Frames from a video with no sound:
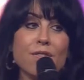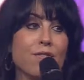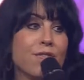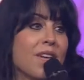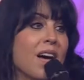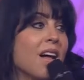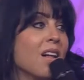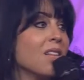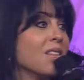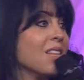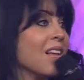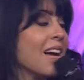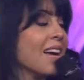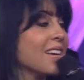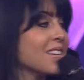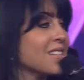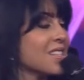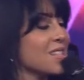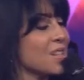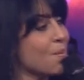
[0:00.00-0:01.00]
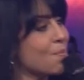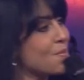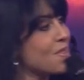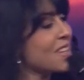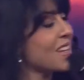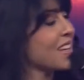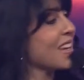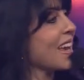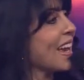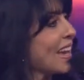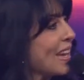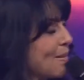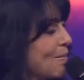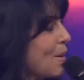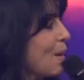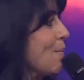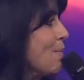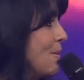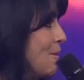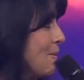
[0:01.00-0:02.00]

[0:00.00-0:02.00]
felt like something came up